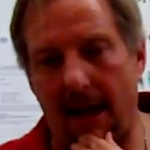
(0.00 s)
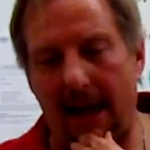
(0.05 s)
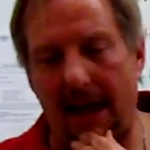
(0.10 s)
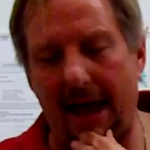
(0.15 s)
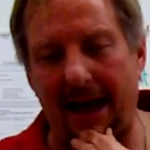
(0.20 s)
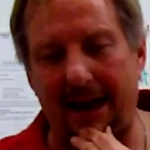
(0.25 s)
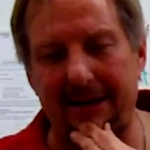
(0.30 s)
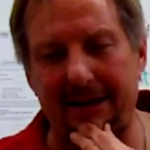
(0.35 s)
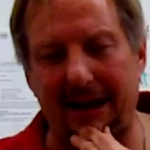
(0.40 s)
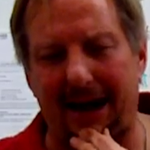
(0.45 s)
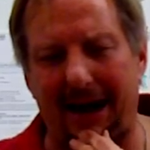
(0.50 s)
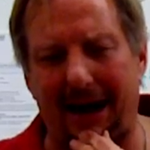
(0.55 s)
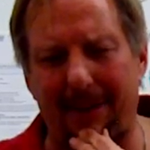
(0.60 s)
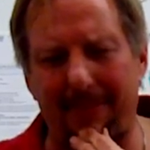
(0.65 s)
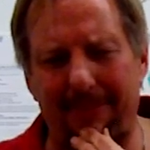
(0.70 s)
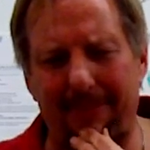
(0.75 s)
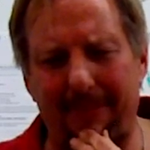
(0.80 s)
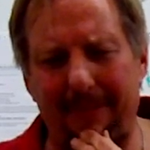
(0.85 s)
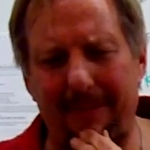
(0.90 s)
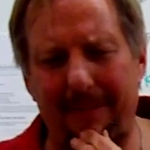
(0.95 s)
And
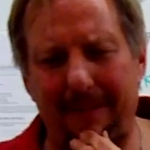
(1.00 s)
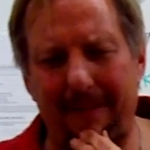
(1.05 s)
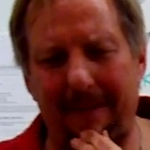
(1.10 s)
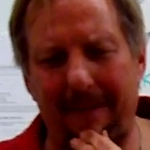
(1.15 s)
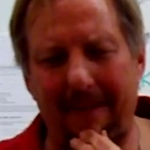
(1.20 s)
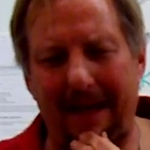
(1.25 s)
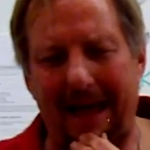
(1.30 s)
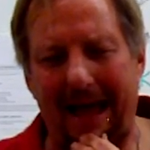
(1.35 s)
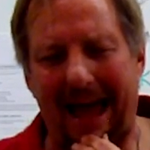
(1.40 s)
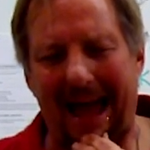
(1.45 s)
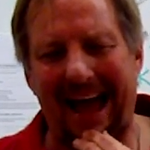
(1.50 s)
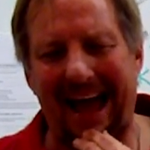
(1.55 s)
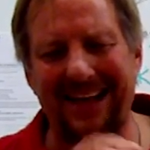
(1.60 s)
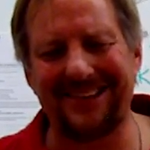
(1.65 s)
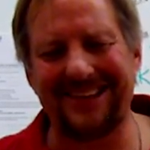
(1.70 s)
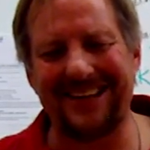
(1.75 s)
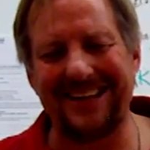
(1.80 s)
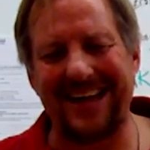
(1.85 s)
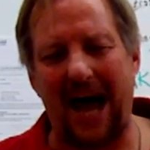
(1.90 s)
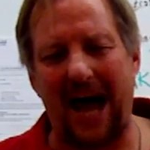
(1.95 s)

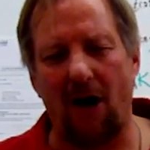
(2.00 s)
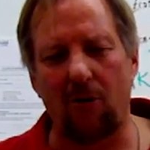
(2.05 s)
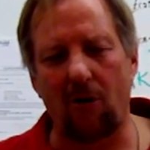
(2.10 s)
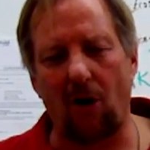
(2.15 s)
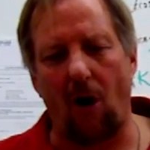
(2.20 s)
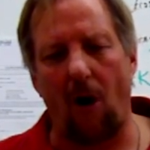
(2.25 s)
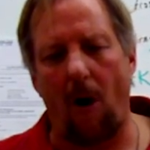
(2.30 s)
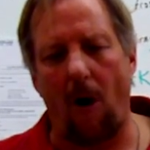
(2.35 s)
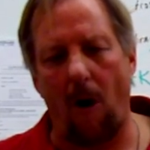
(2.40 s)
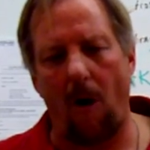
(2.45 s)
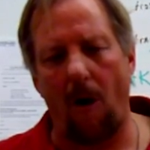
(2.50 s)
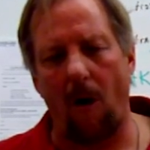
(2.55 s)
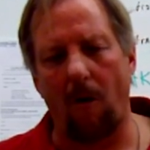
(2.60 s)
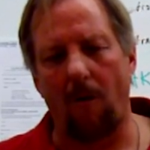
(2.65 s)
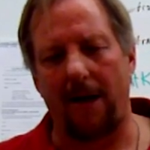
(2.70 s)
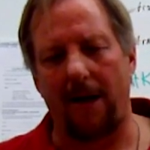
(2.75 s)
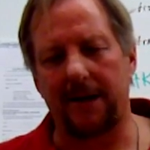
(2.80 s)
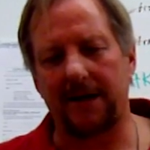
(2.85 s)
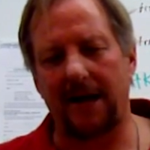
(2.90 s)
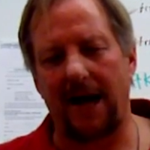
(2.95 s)
as an
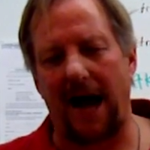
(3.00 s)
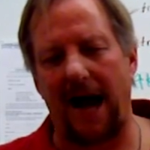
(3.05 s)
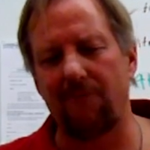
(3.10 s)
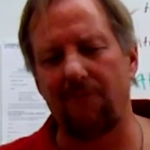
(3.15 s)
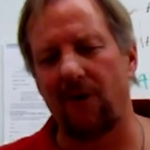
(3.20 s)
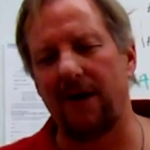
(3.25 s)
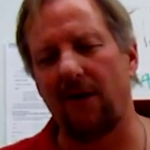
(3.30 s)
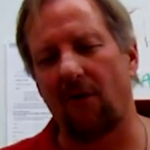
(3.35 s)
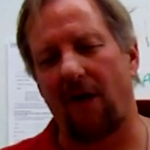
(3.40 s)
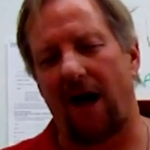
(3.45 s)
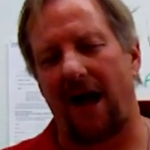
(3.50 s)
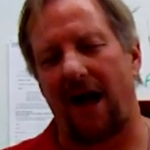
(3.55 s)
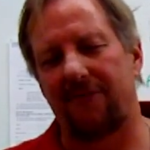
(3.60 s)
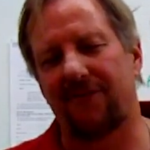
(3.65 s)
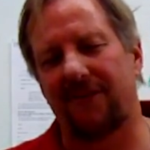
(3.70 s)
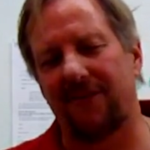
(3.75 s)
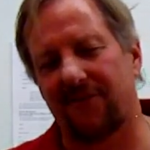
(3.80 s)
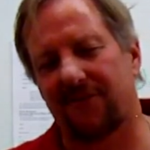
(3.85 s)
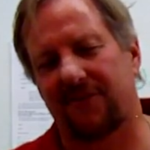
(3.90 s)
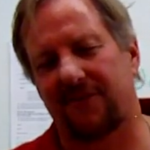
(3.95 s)
alcoholic, I realized
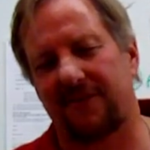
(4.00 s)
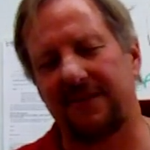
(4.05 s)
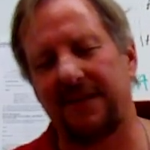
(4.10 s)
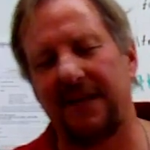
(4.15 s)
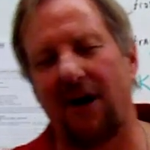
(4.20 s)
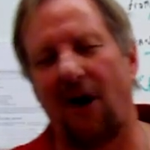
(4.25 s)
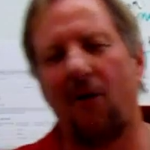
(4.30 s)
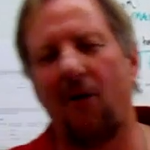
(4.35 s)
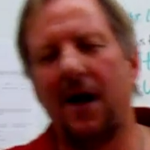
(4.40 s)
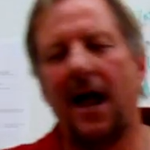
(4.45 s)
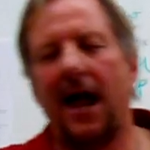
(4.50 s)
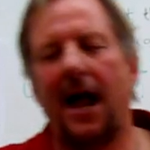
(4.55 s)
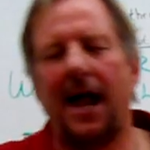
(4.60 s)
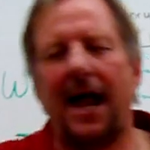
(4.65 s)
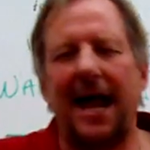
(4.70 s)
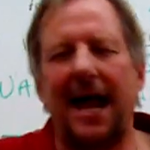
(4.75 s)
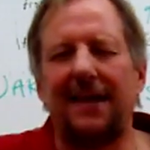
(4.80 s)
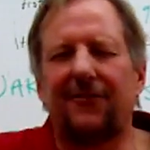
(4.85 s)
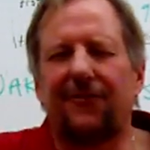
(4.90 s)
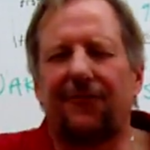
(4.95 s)
this, you know,
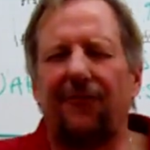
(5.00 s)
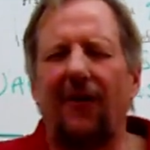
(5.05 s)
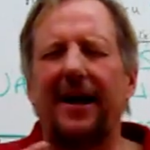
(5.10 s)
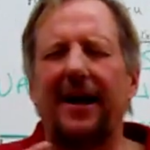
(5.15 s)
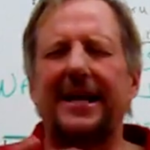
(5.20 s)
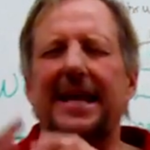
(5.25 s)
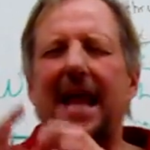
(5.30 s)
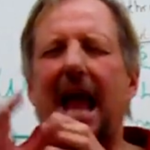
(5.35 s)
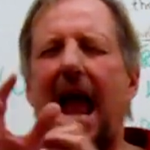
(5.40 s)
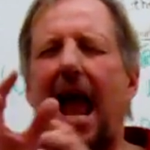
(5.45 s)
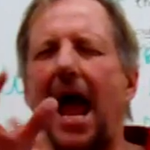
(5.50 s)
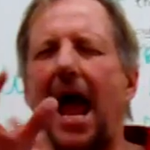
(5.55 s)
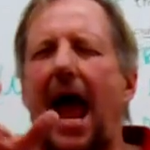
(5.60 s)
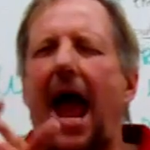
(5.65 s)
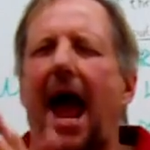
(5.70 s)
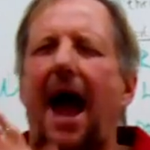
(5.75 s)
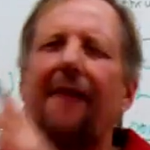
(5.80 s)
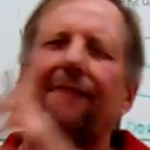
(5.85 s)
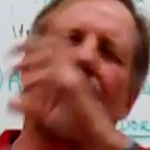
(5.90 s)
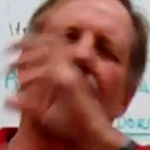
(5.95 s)
it's funny,
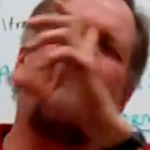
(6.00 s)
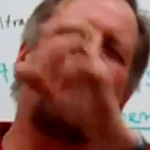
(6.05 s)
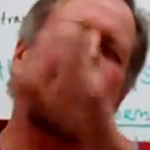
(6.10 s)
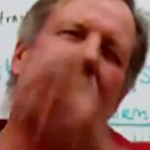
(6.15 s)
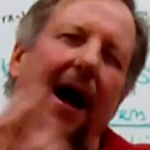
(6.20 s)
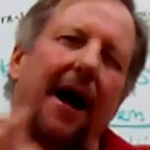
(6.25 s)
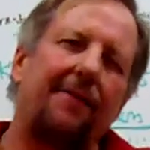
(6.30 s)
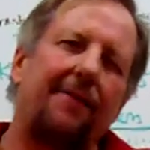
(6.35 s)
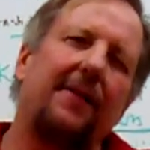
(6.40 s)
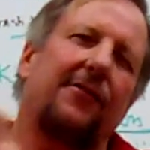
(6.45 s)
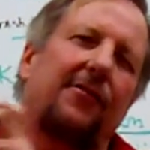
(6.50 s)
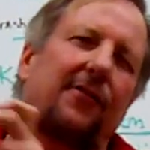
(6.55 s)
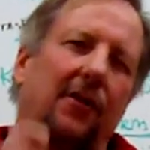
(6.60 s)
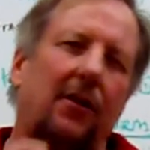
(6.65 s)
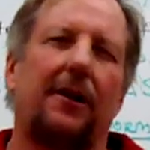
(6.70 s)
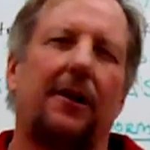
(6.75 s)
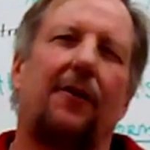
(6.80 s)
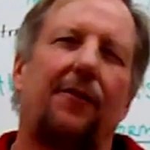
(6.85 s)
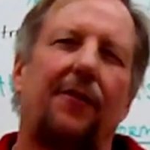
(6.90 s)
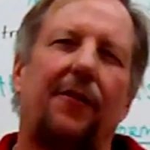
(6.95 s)
after I've gotten this
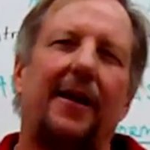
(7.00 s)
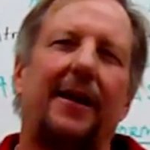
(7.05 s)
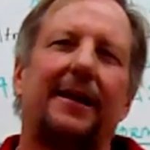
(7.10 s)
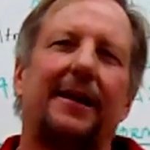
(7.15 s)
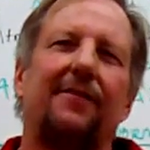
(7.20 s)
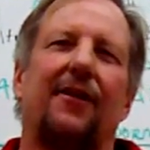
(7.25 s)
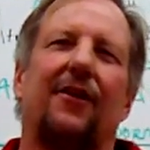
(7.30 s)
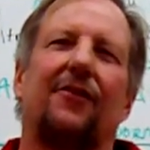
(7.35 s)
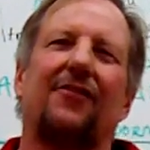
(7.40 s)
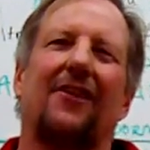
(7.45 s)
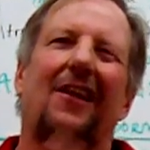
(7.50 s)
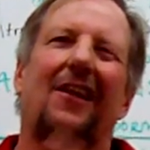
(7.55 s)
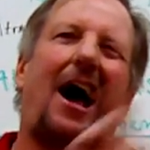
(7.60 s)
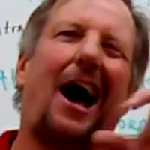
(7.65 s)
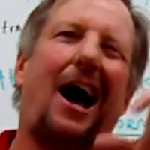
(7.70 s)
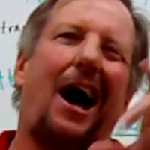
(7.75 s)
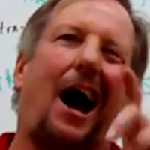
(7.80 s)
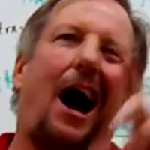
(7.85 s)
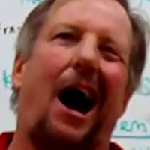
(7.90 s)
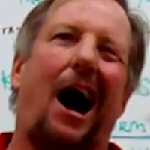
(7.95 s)
clear thinking, there's a
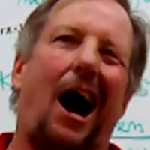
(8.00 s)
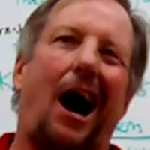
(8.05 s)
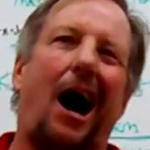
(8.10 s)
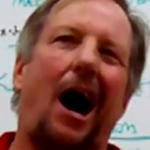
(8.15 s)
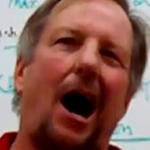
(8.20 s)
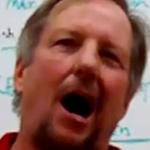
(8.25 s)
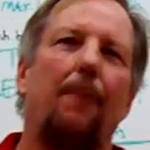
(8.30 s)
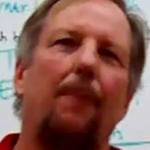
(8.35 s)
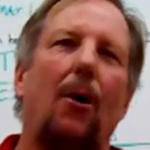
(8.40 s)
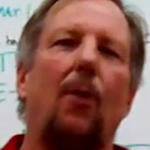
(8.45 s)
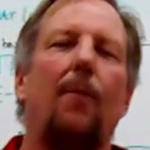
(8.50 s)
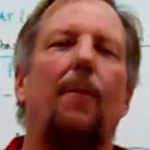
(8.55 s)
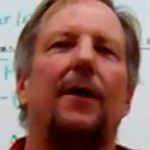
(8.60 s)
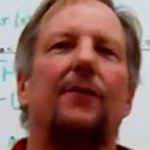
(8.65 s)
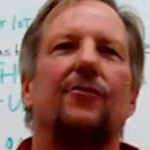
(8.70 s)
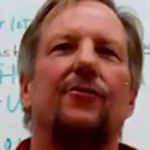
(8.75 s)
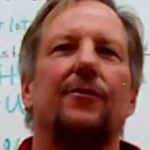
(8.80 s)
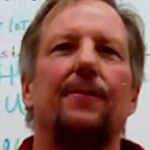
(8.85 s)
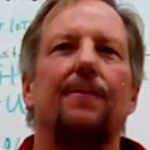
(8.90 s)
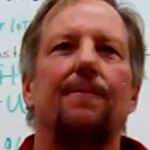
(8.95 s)
lot of aha
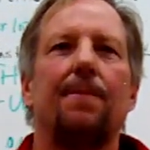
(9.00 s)
moments.